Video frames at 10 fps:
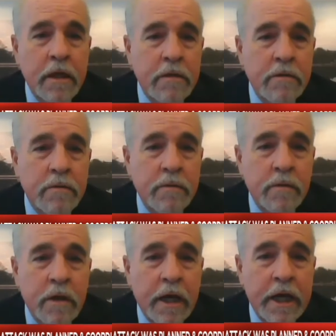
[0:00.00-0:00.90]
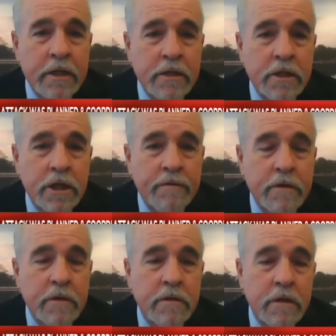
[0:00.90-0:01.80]
what I asked the chief
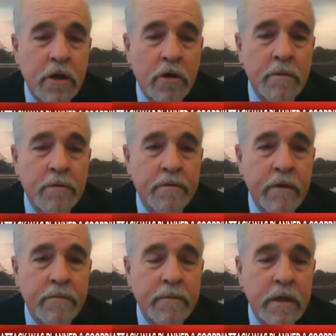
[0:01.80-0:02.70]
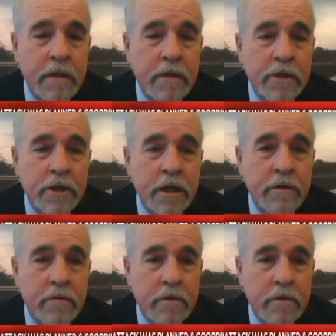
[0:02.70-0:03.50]
to determine from the general.